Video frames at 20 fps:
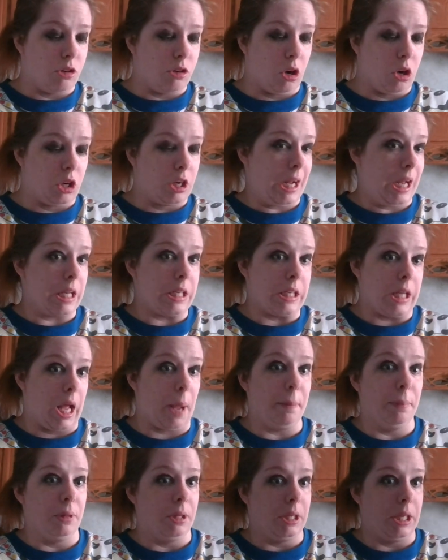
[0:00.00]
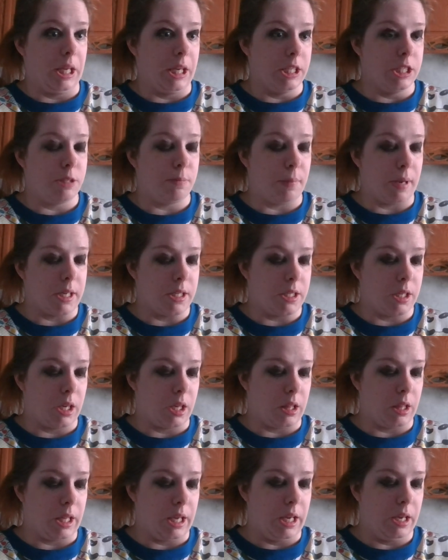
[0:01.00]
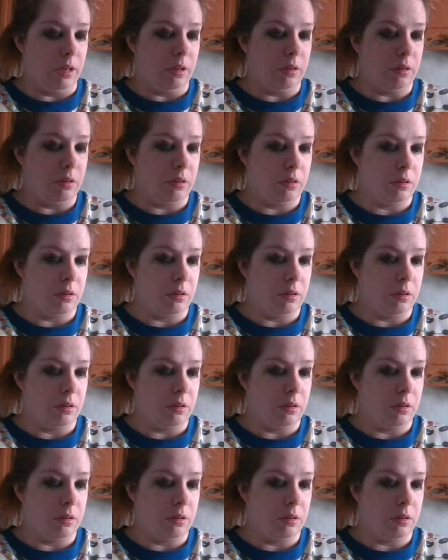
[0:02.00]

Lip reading: dark as I please, basically.